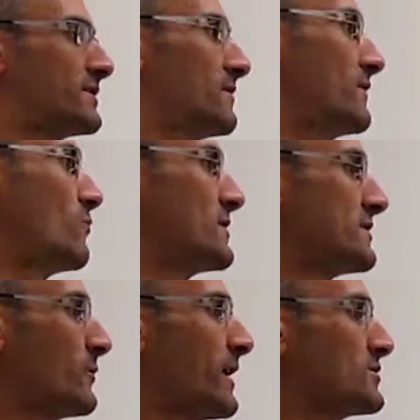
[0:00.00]
the, the ones
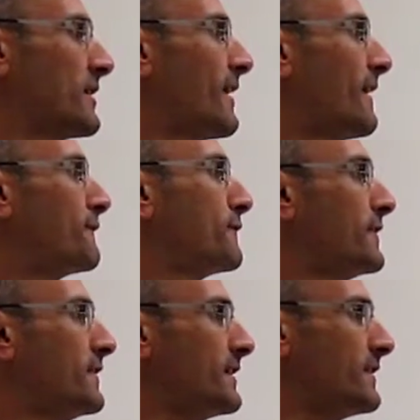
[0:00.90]
that we actually have
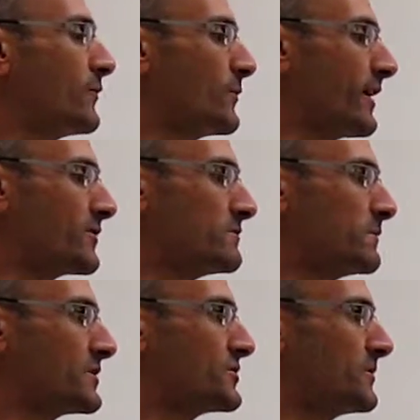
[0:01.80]
in the reaction
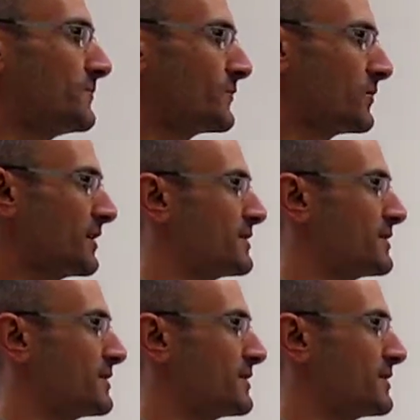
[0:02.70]
mixture. Okay,